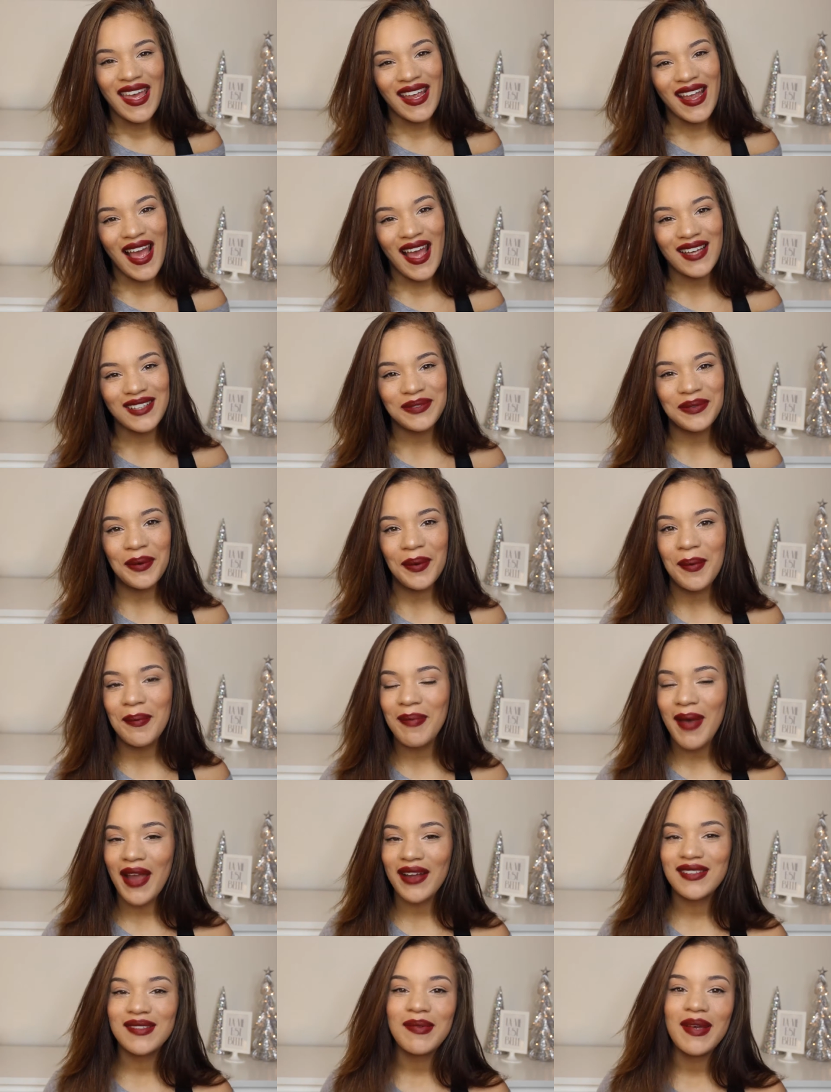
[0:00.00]
Hey guys,
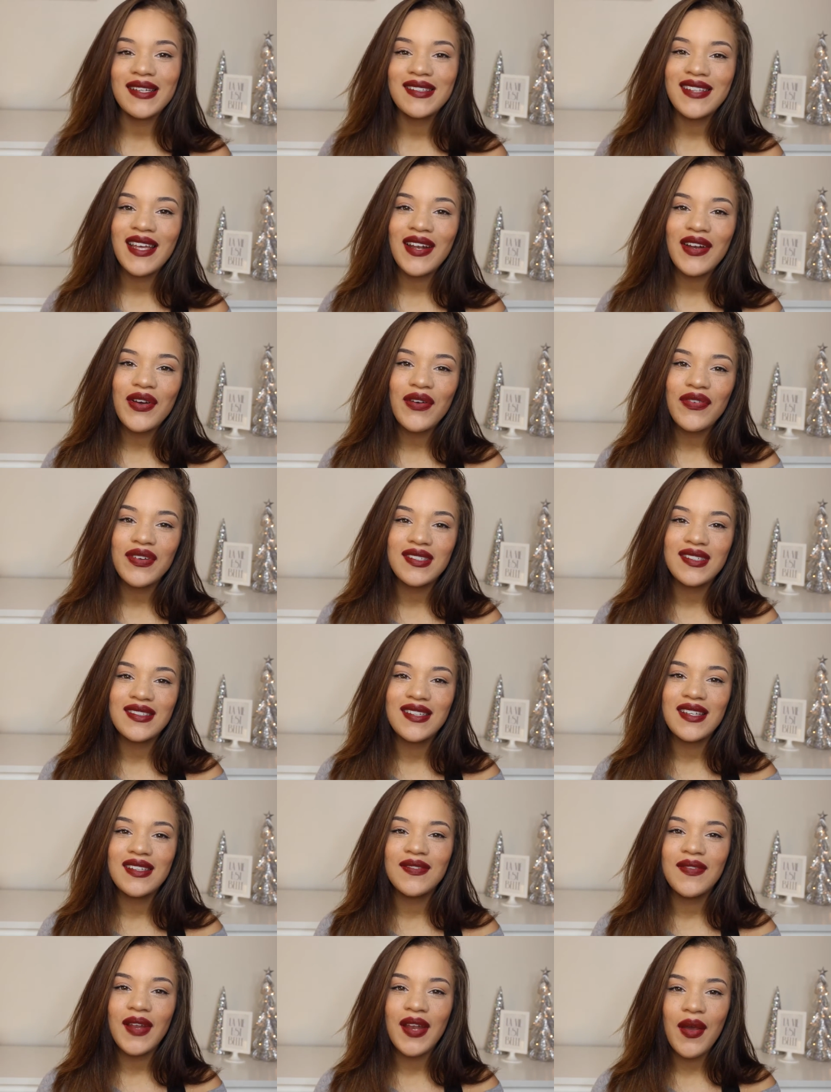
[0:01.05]
welcome back to my channel. For
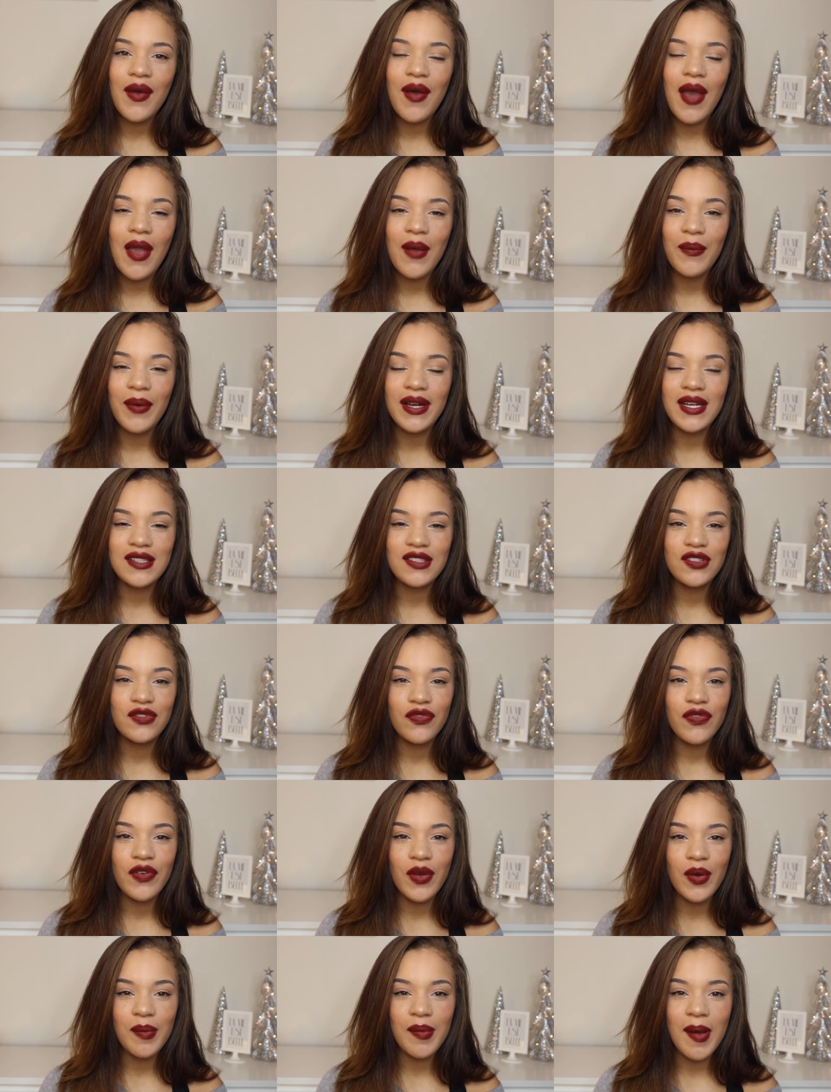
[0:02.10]
today's video, I wanted to
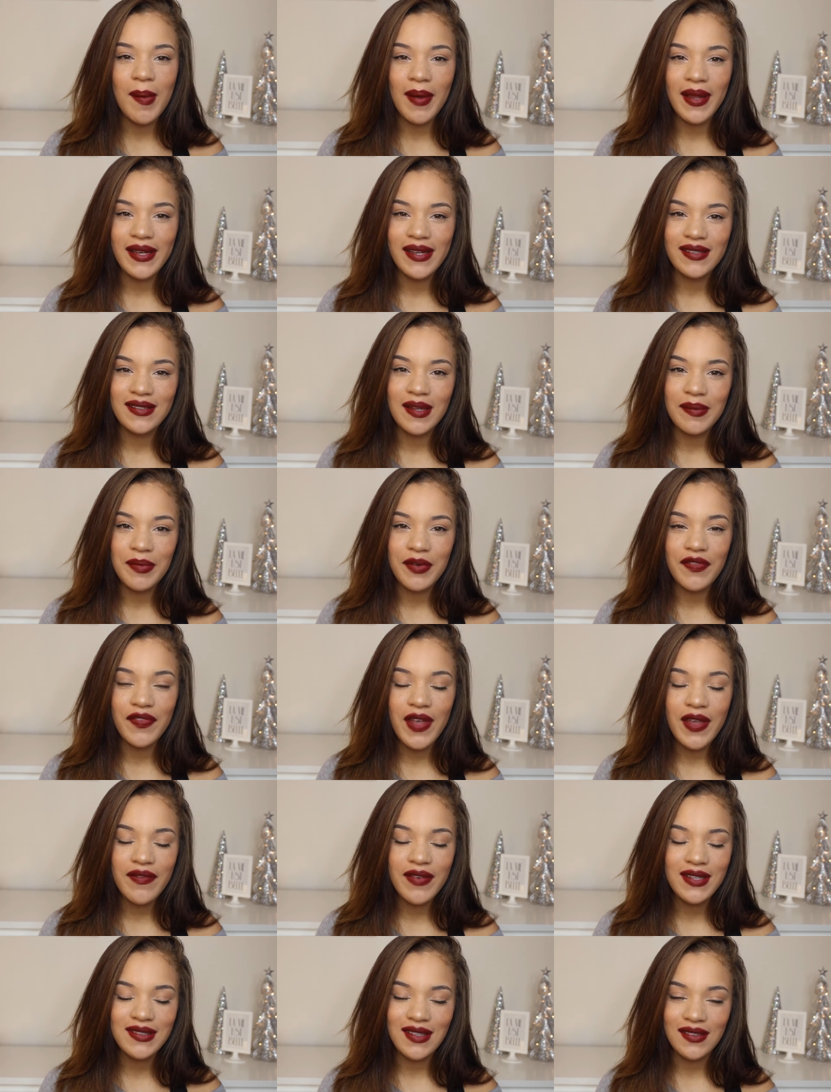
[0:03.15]
film my December
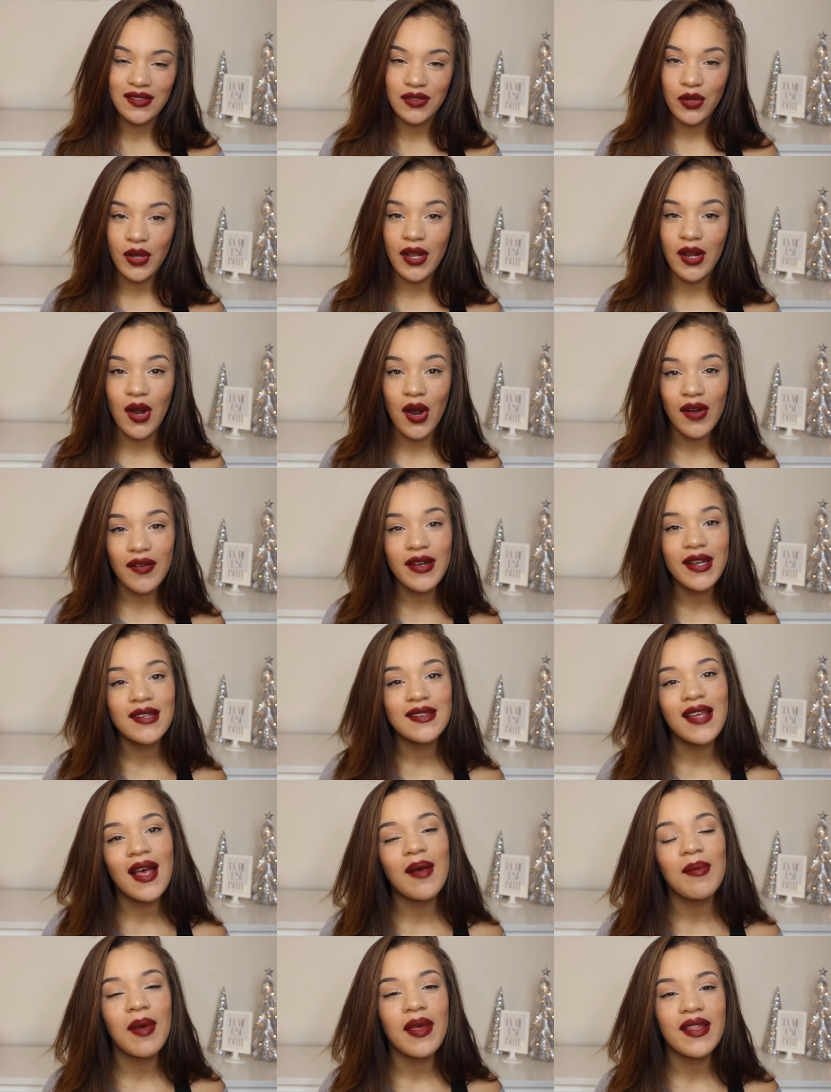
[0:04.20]
favorites, as you can already
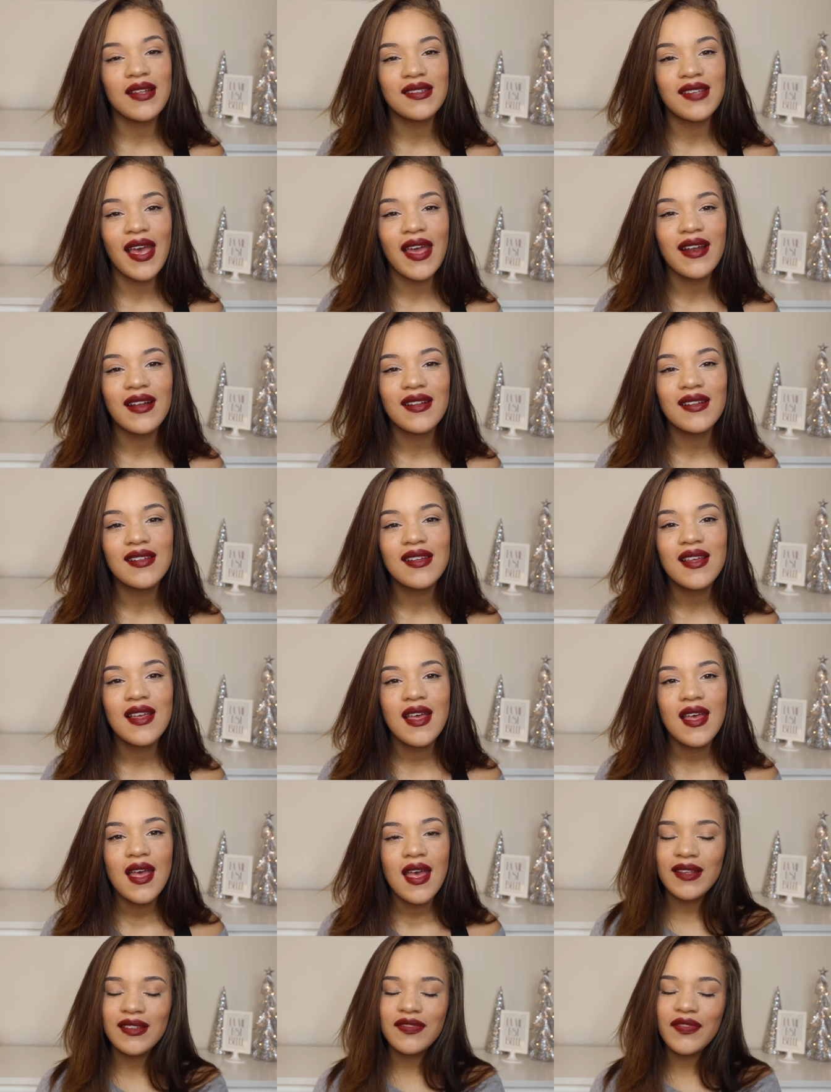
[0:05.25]
tell by the title.
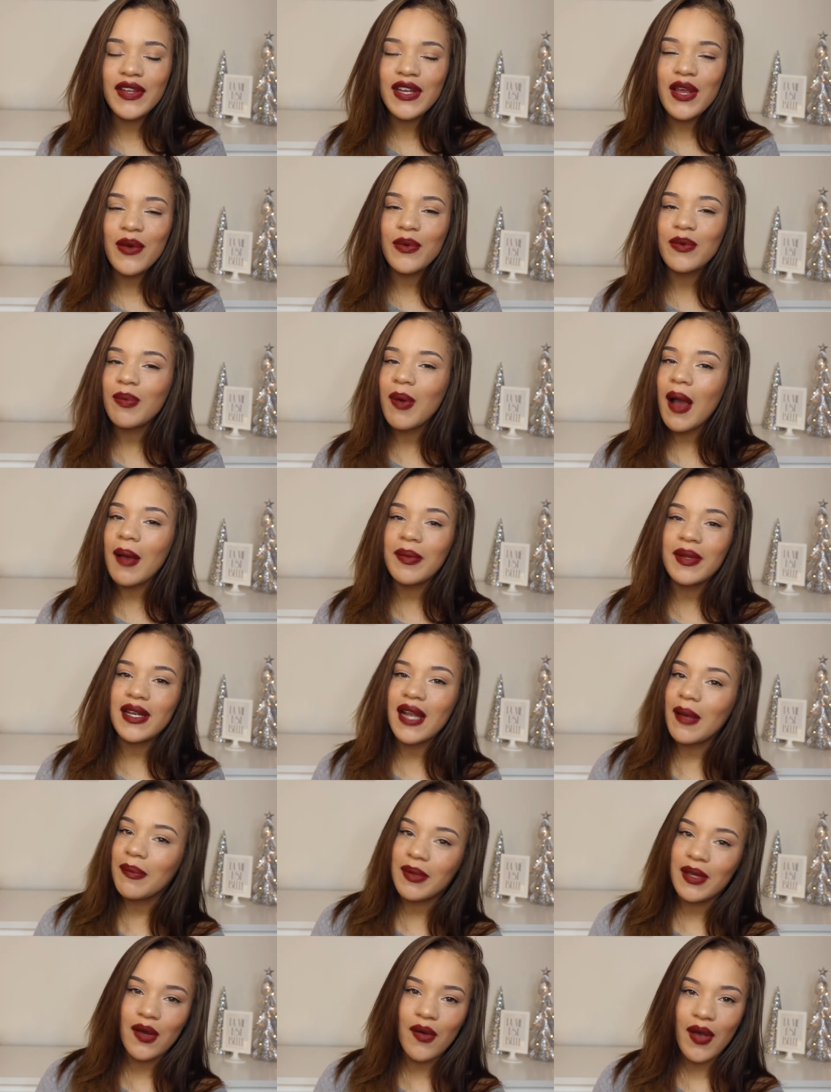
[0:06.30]
This video will probably
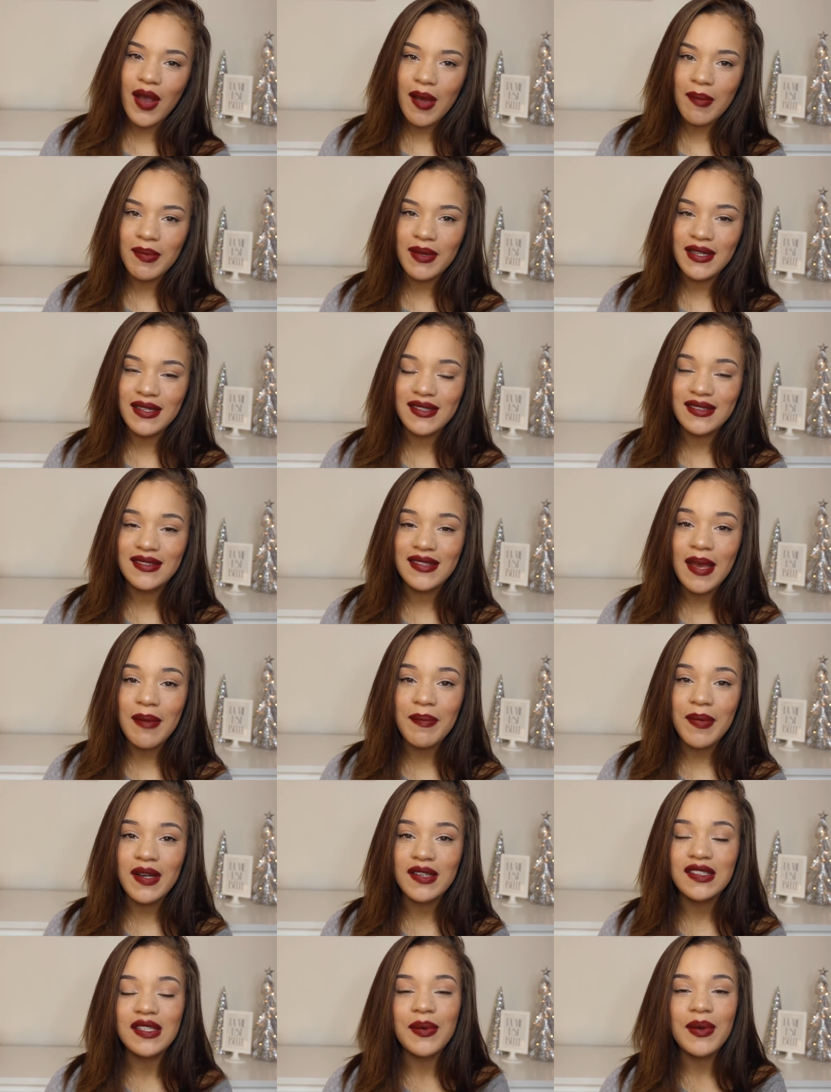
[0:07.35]
not be going up in
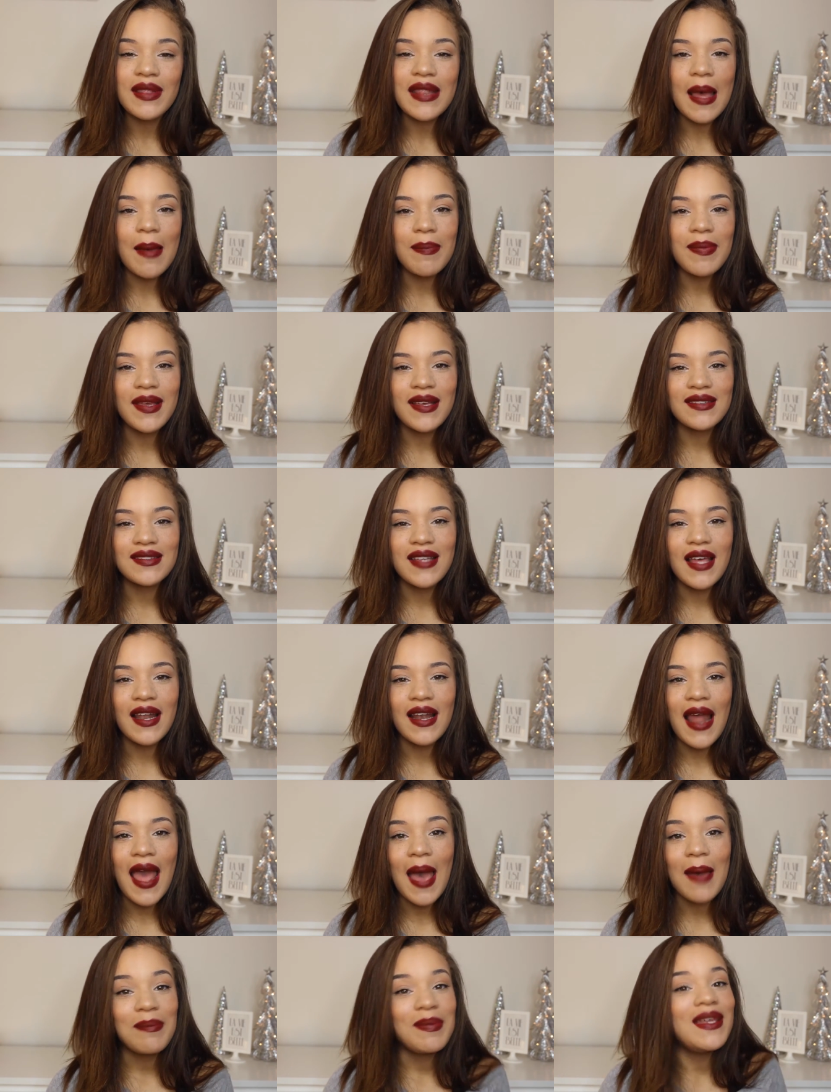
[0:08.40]
December, so with that being
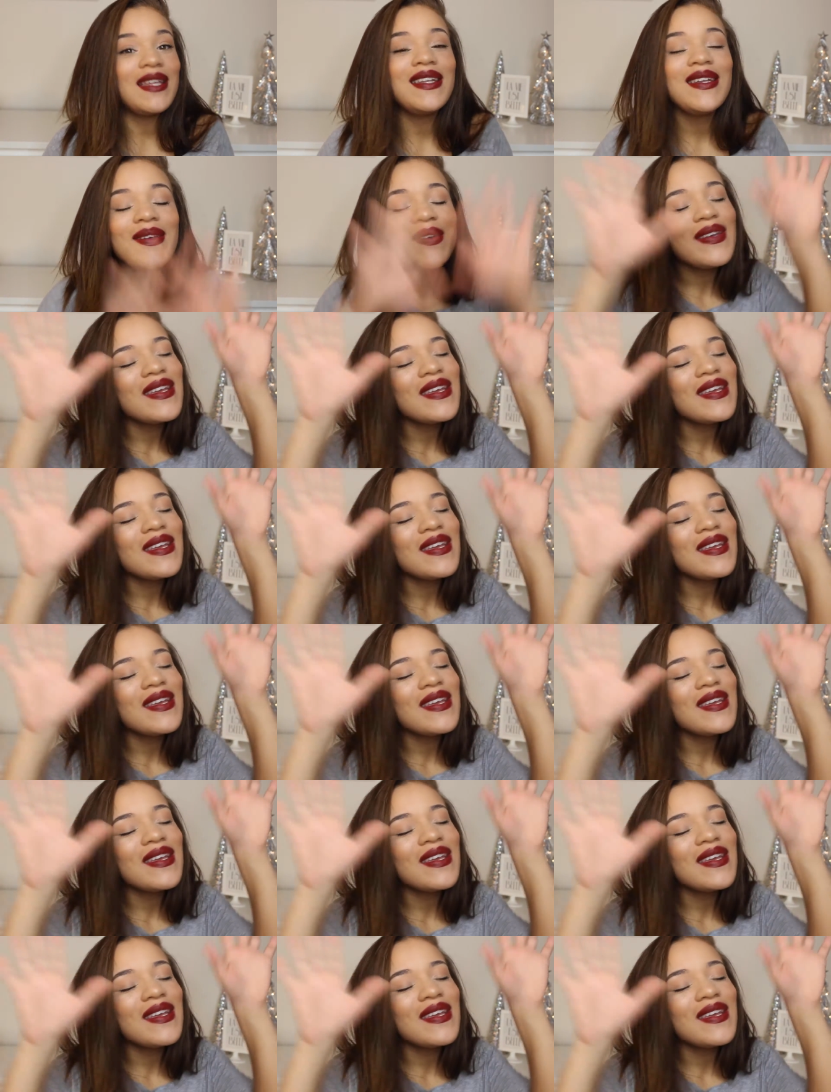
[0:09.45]
said, Happy New